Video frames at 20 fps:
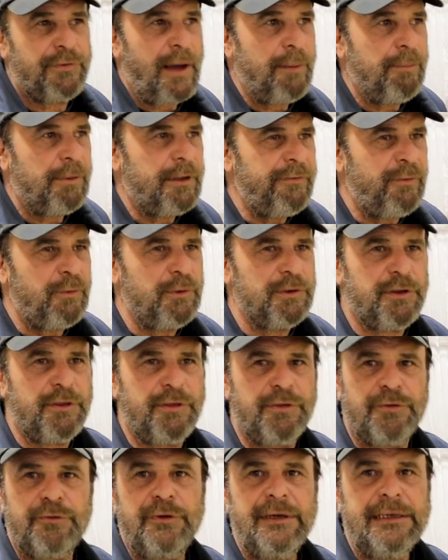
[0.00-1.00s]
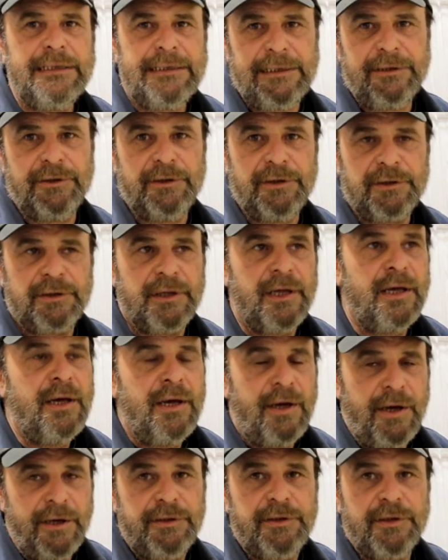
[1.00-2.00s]
I believe it was 3 years,
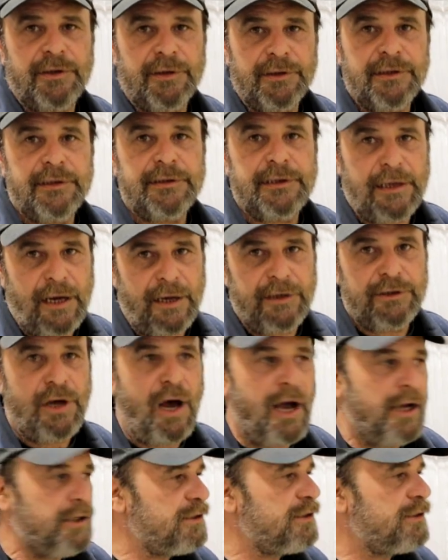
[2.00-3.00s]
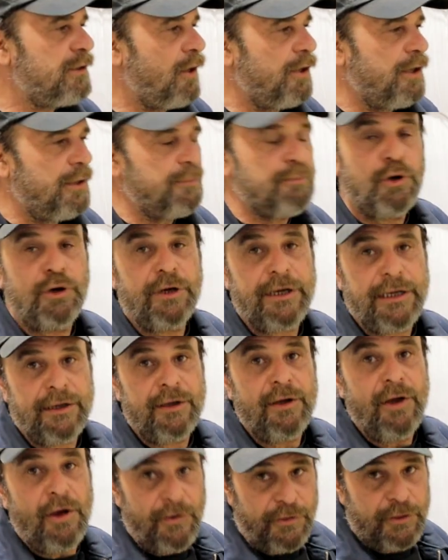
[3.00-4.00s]
until Dodge started
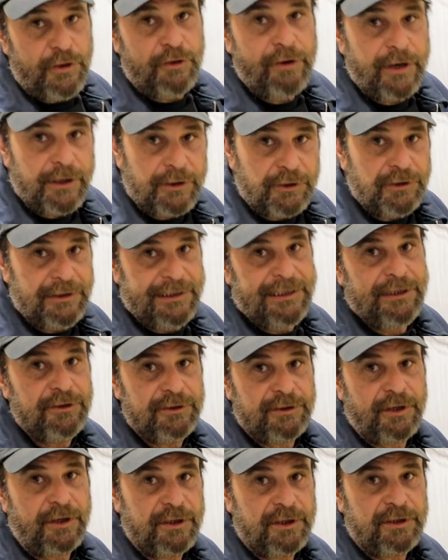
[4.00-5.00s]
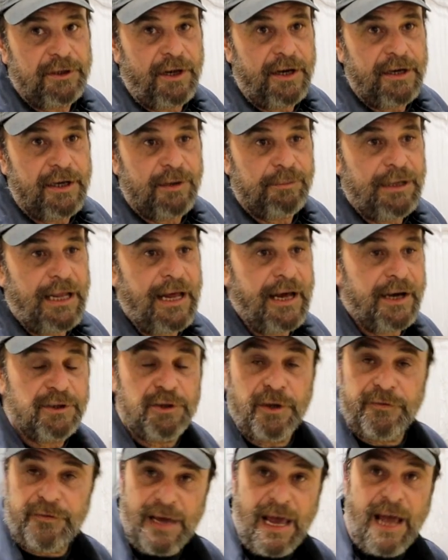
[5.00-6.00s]
putting the regular ears on the side of the block.
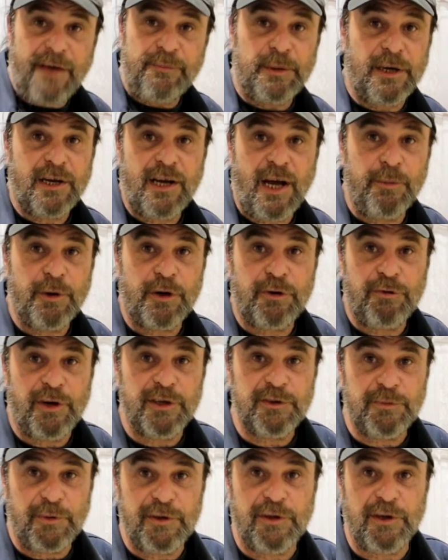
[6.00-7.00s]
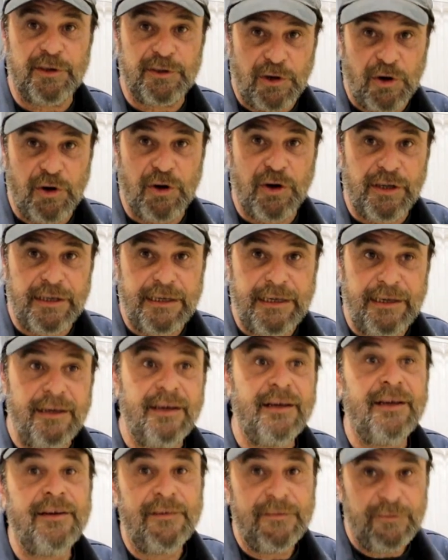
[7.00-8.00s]
So if you happen to come across one of those early
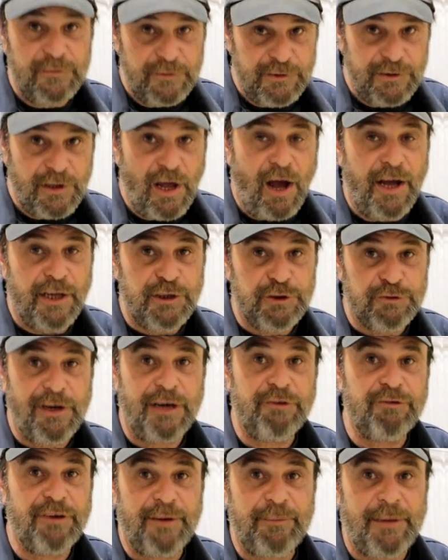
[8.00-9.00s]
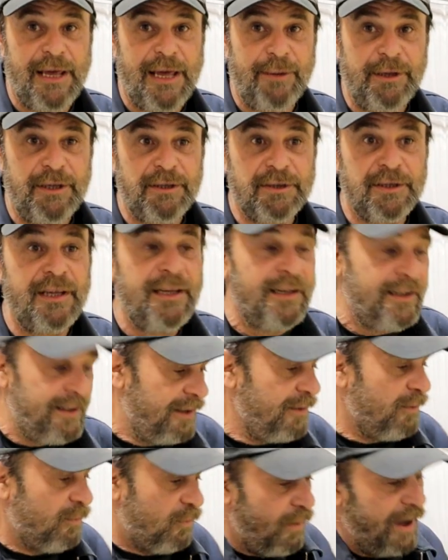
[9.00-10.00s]
Dodge Red Ram Hemis,
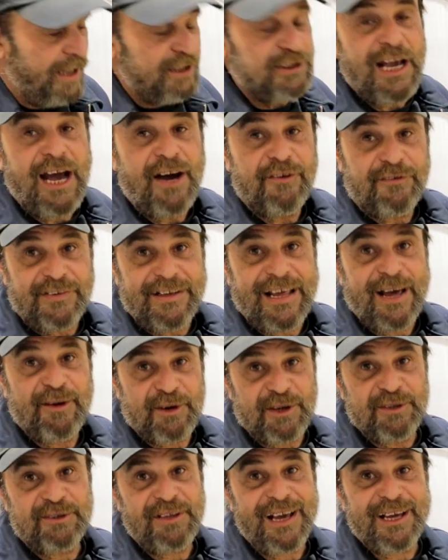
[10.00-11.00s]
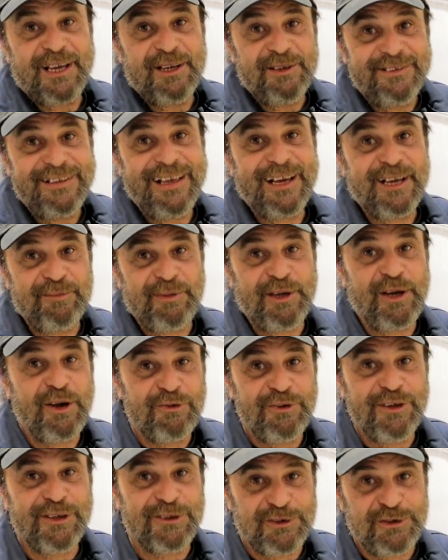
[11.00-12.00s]
watch out for that, because that could be a
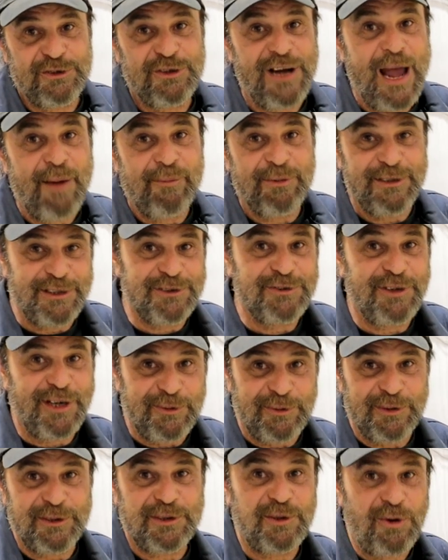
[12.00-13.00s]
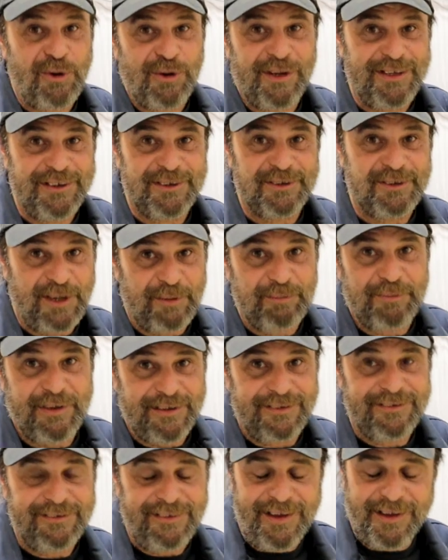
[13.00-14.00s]
real trap when you try to install it in
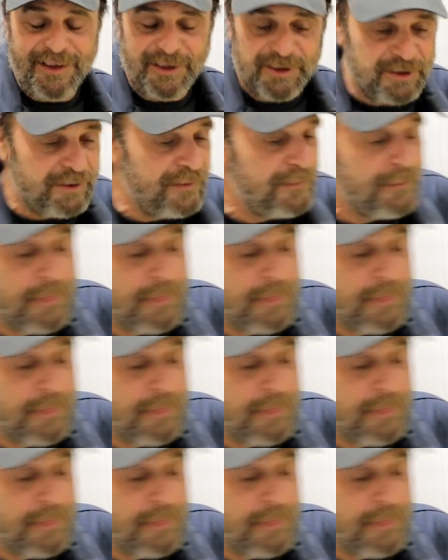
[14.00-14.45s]
something else.